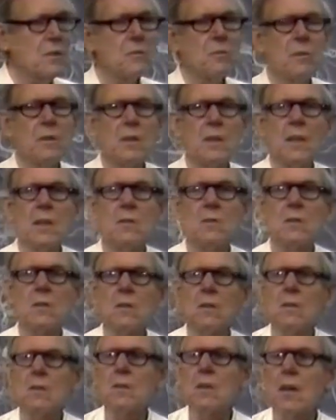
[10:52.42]
relates
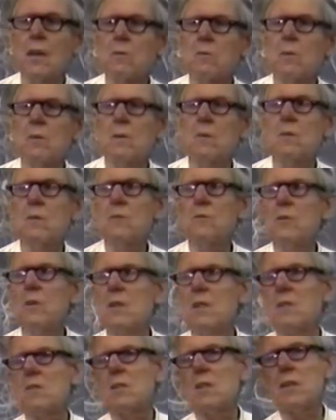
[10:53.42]
to the doctrine of the
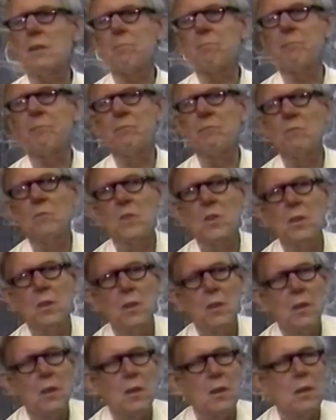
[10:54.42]
Trinity.
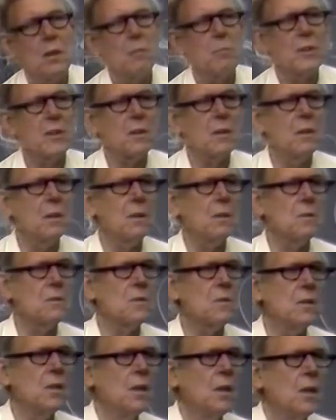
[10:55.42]

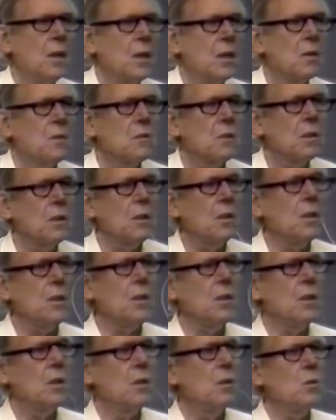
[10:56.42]
Because
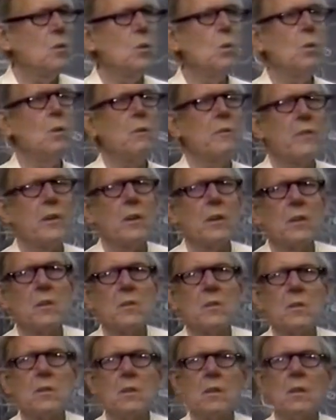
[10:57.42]
the
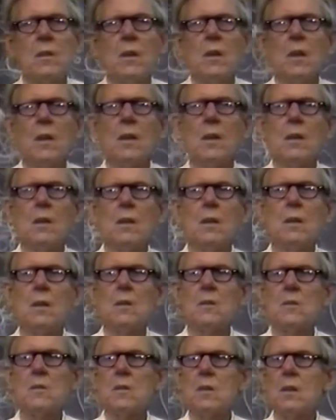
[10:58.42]
universe
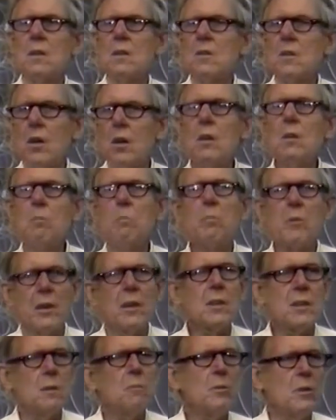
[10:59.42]
is an
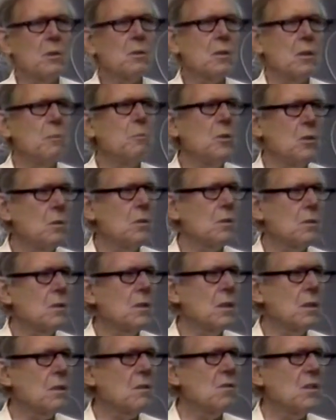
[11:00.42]
unbreakable
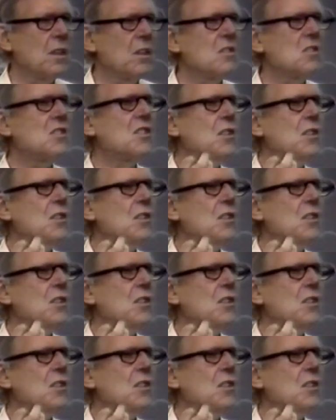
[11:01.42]
community. It's